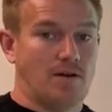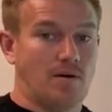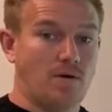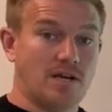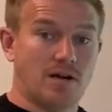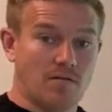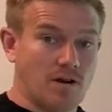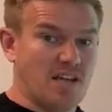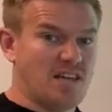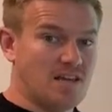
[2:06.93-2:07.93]
And we're
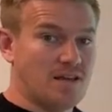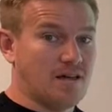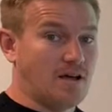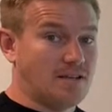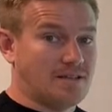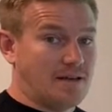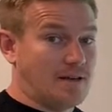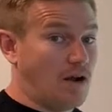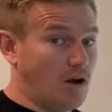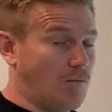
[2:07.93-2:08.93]
currently understanding
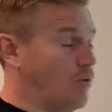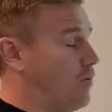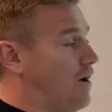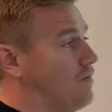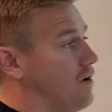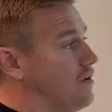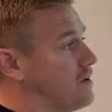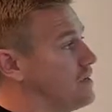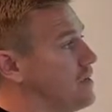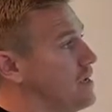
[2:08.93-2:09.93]
a lot more about the
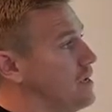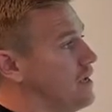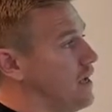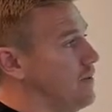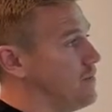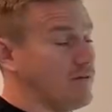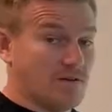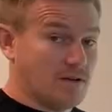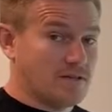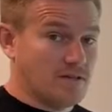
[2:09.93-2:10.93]
virus, given
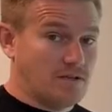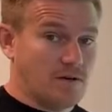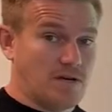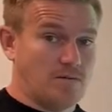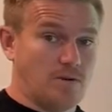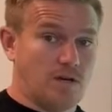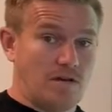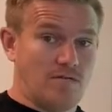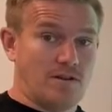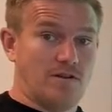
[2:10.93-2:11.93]
our situation with
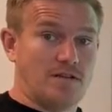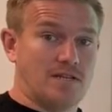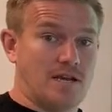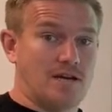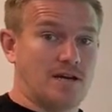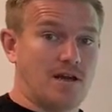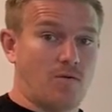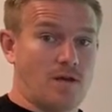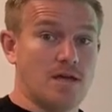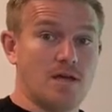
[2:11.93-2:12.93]
COVID-19 and how
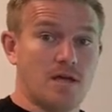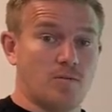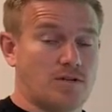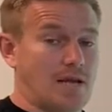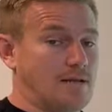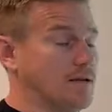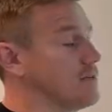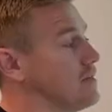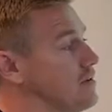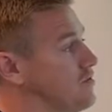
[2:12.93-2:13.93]
we protect
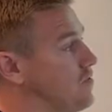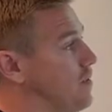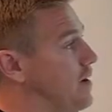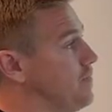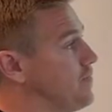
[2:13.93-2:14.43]
ourselves from it.